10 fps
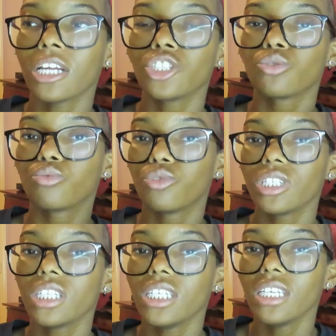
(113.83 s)
I just
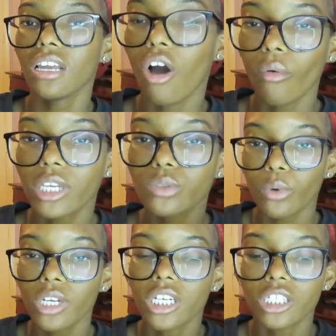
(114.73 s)
really always
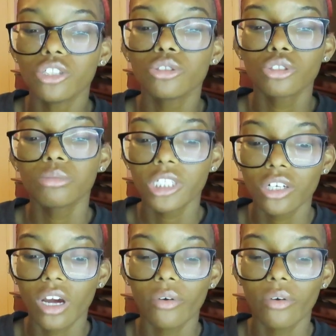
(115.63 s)
wanted a YouTube channel.